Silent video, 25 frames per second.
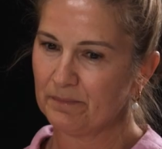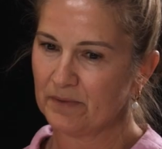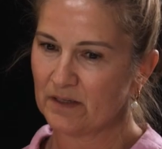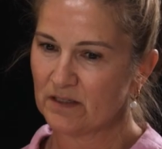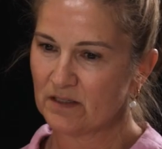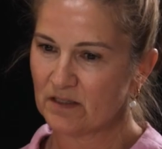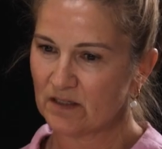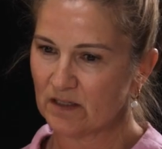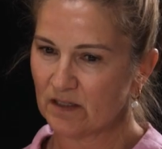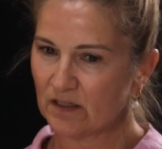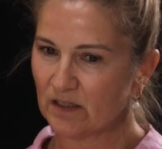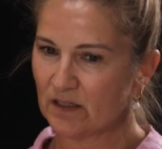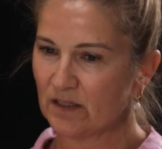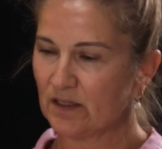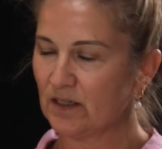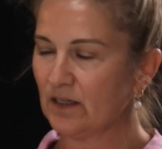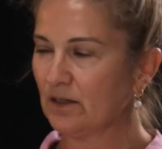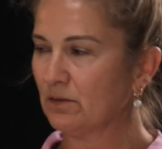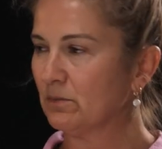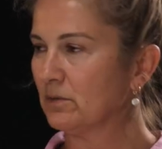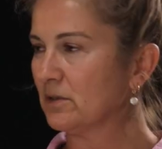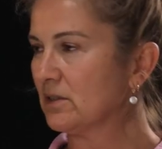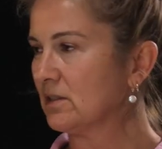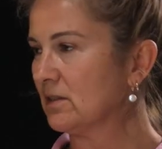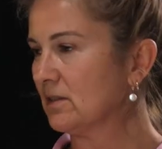into the clinic,
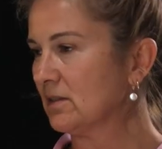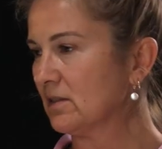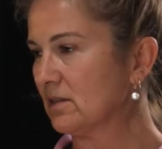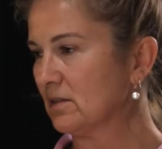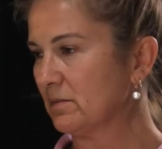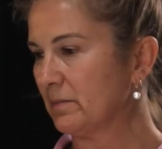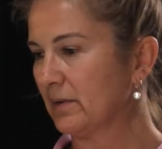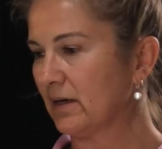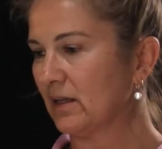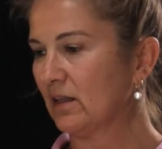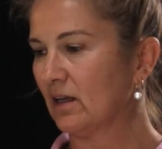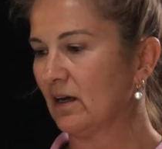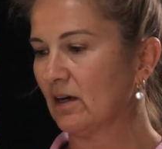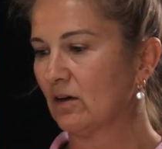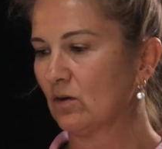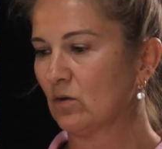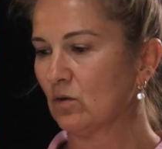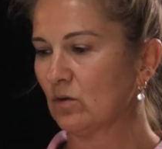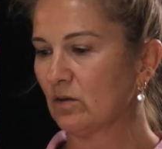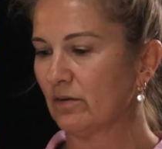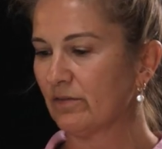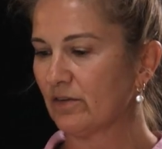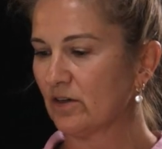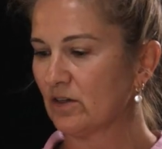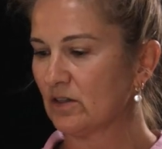what's it smell like?
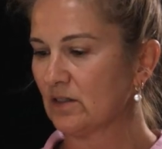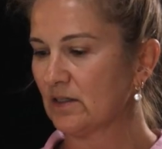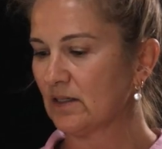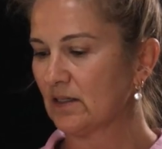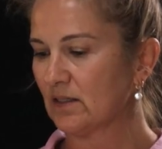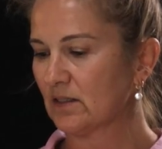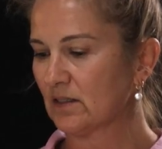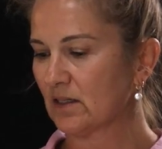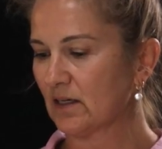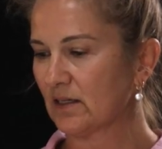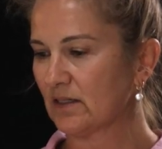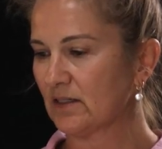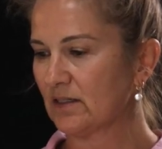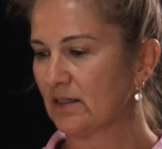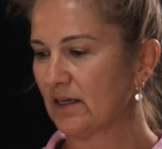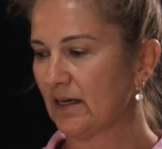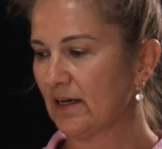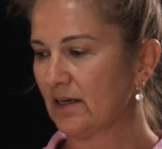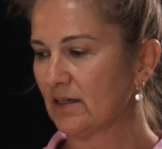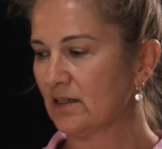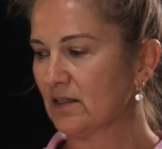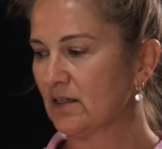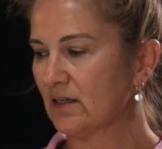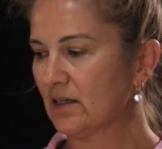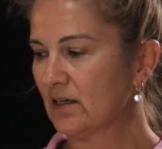All of those things I
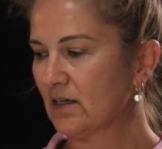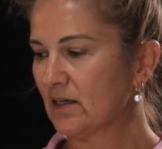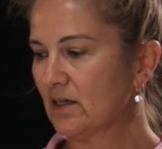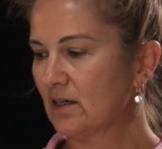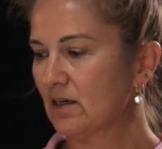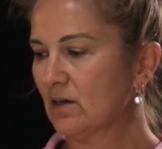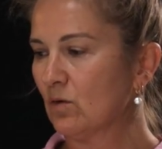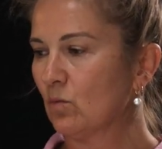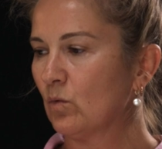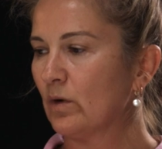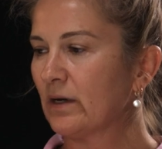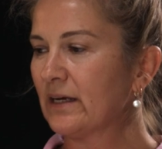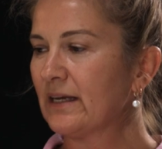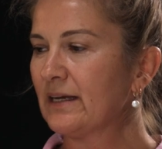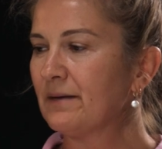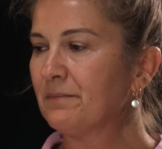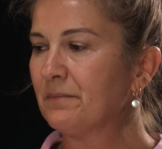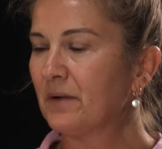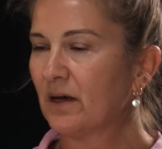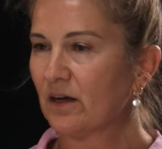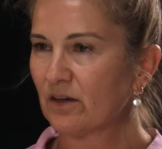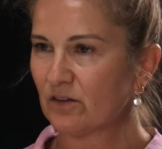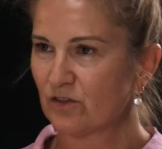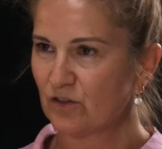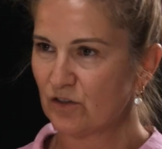said. What
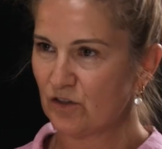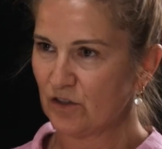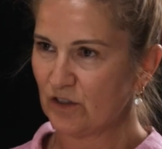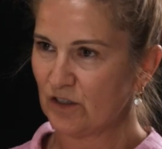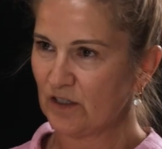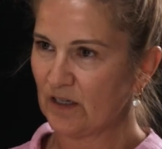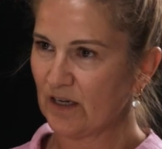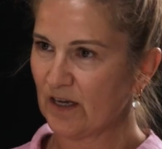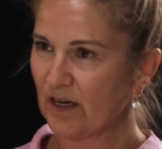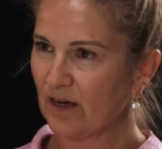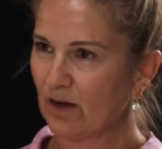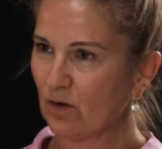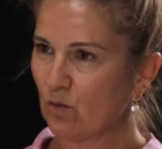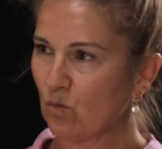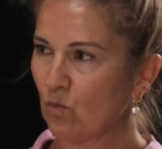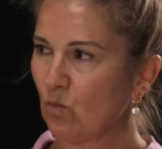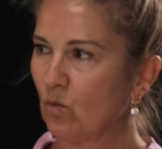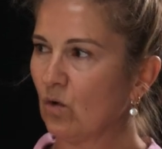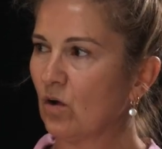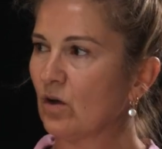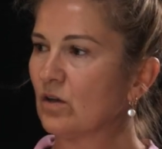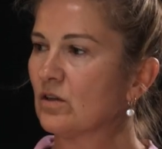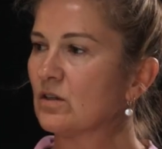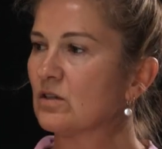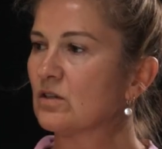emails do you get?
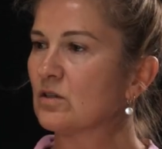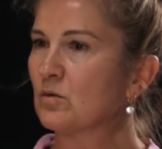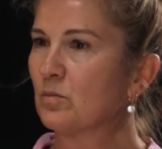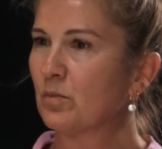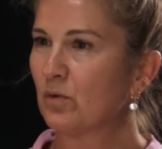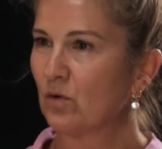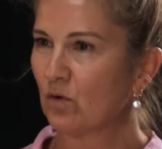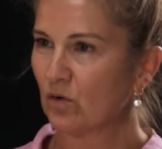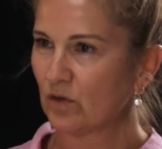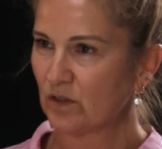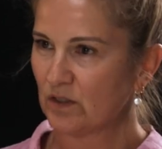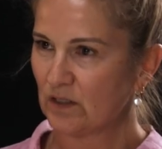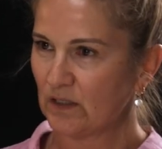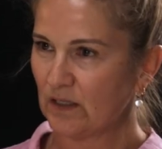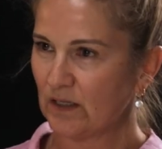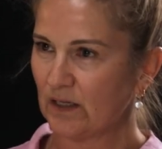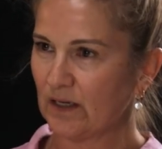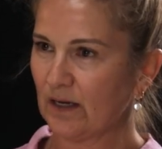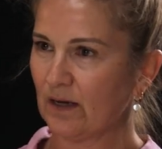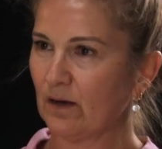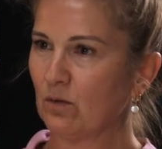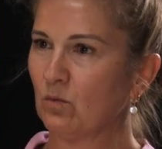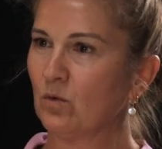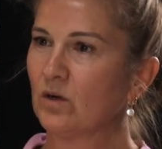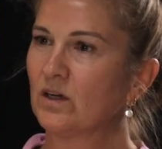What support do you
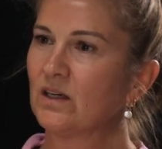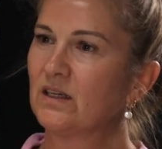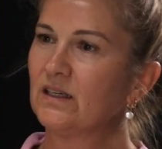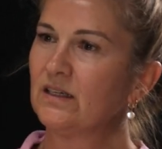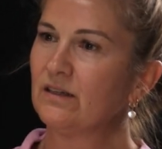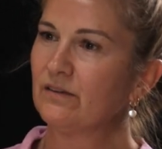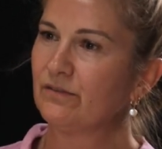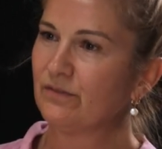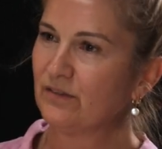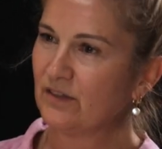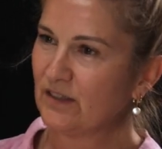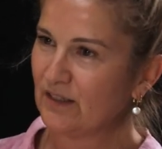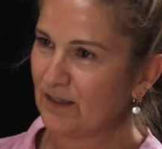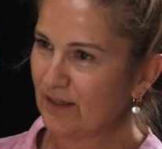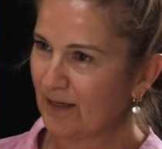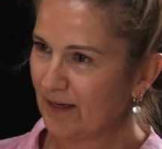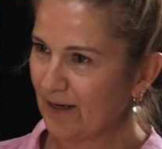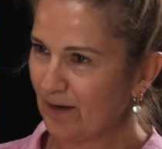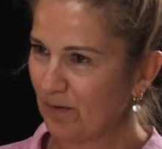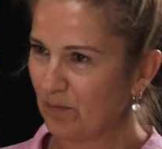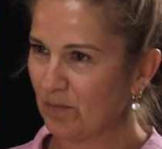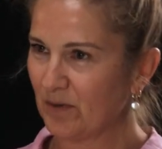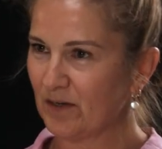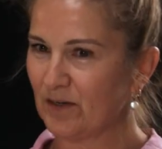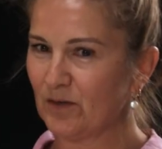get? What gift do you
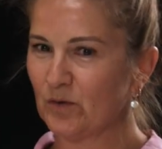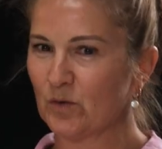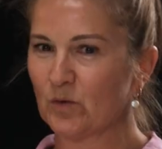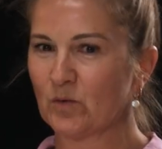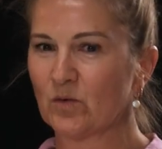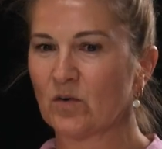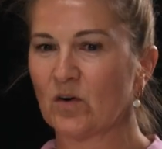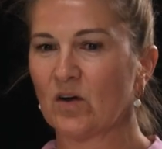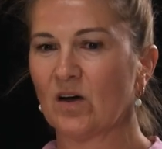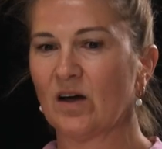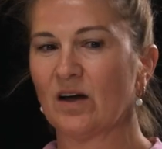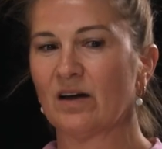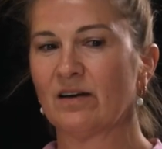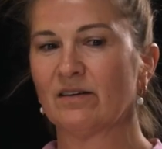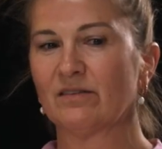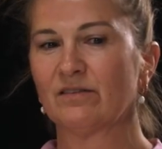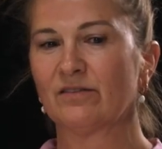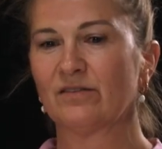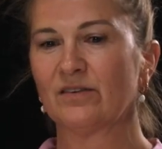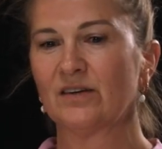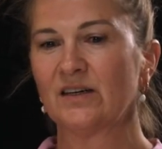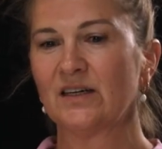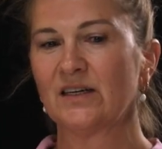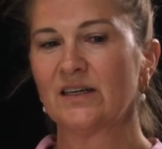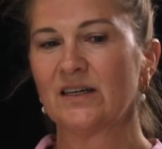get when you arrive?
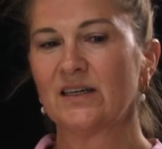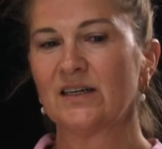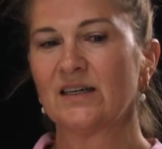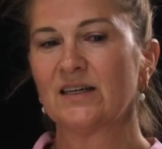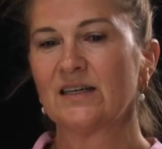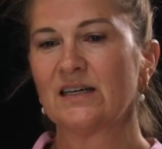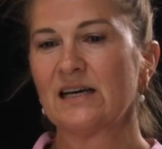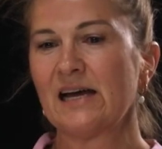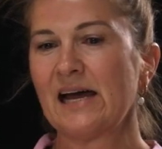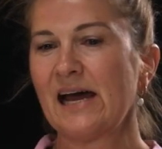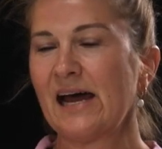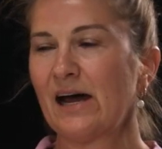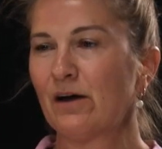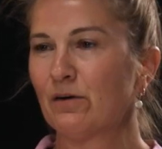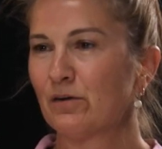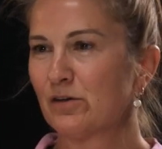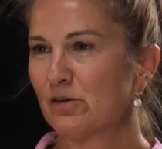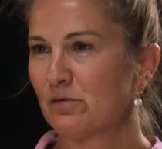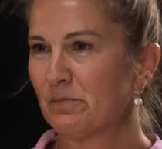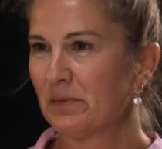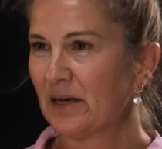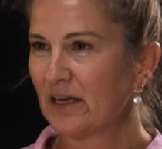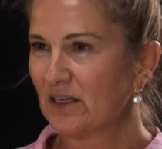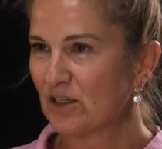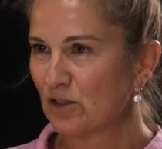How are you
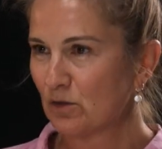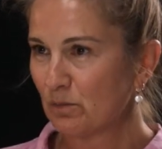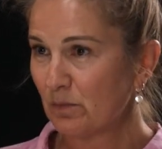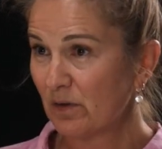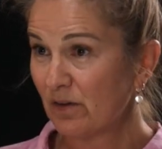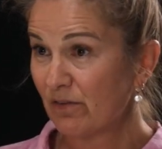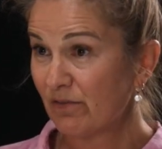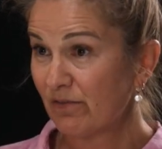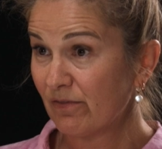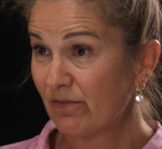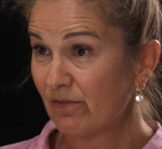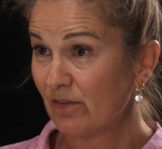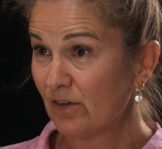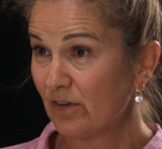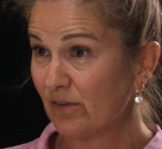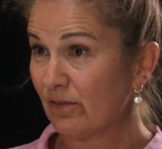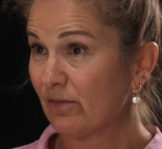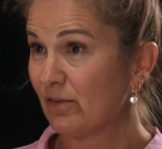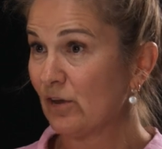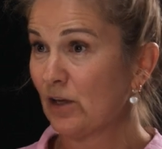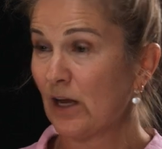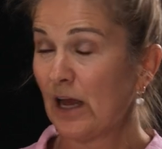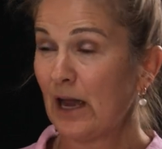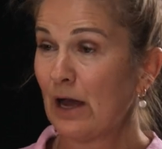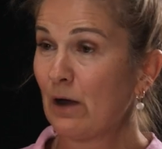made to be?
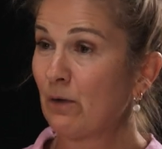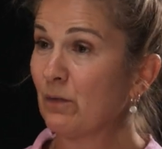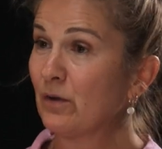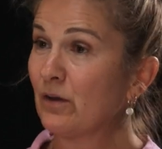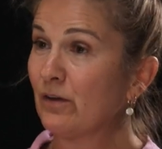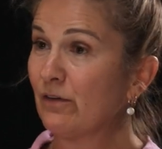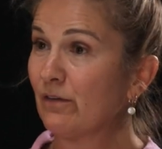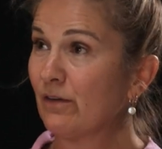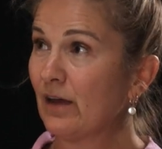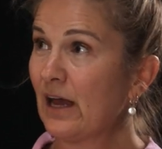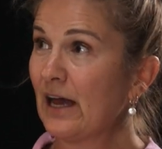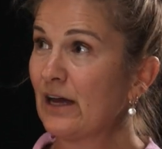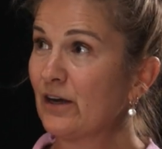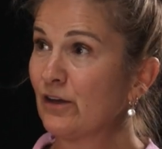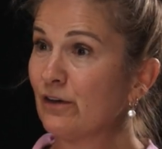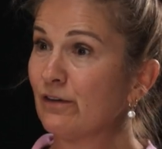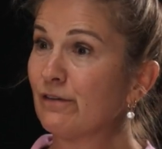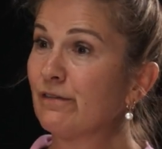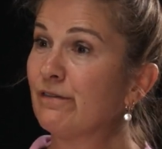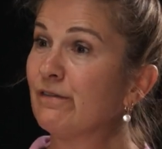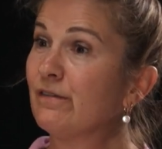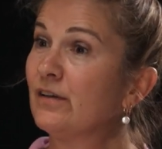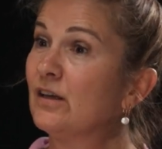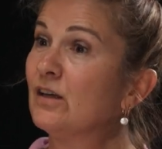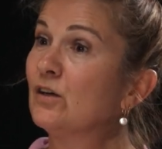How do you
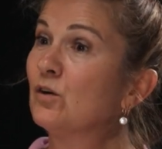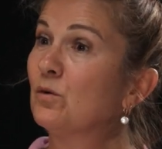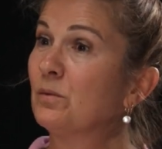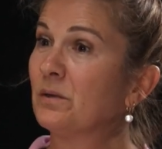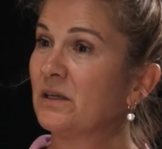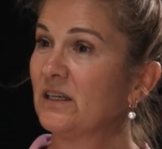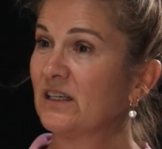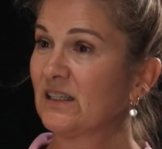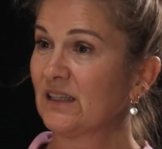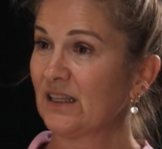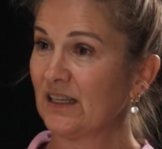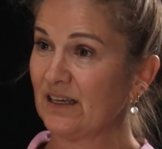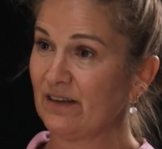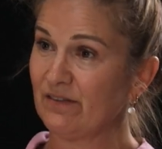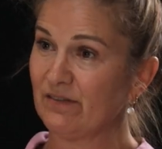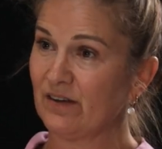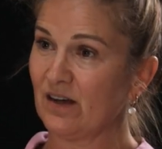feel when you leave